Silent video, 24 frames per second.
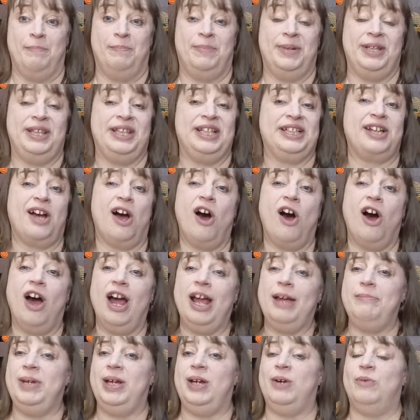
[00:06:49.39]
But the
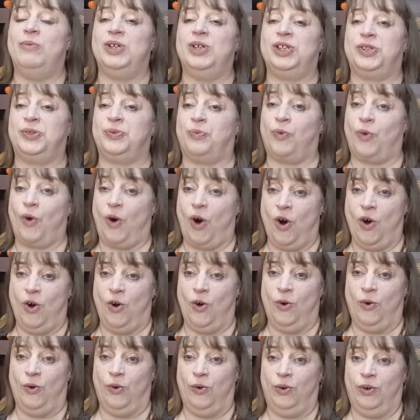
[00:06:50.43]
timing was
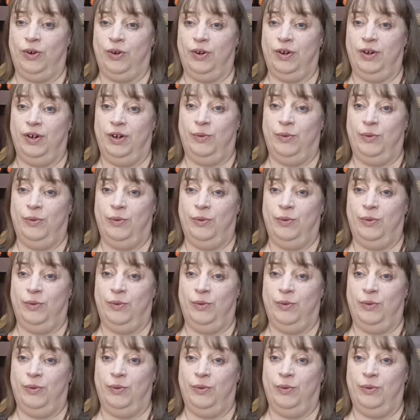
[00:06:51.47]
wrong